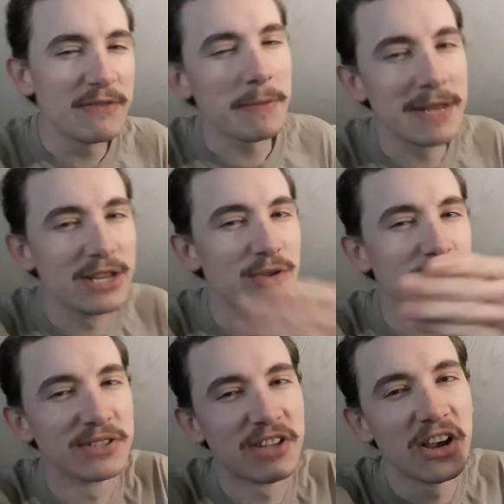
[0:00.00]
from the
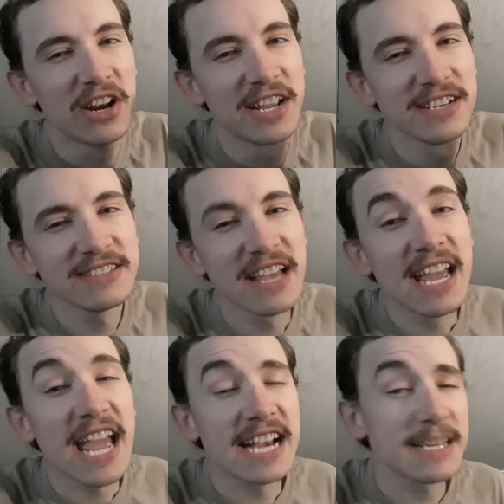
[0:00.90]
usual stories,
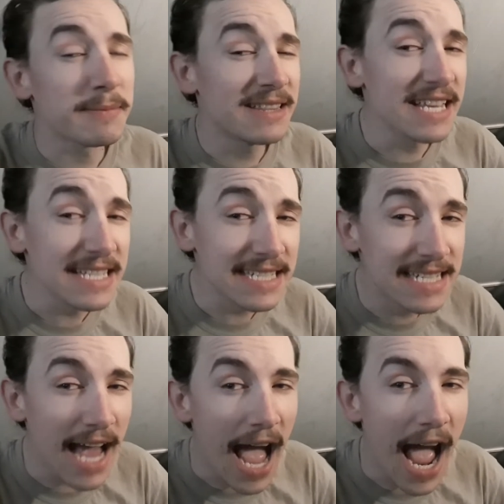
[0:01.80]
except this
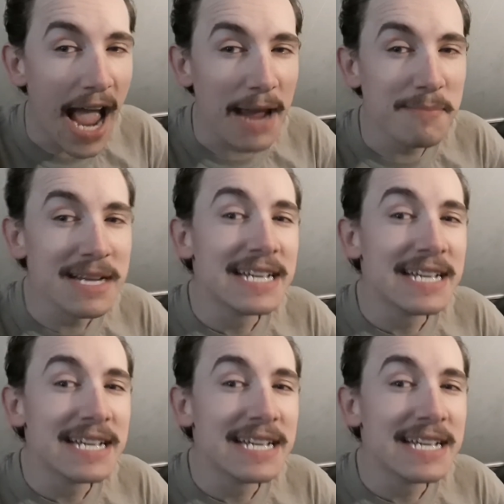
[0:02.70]
time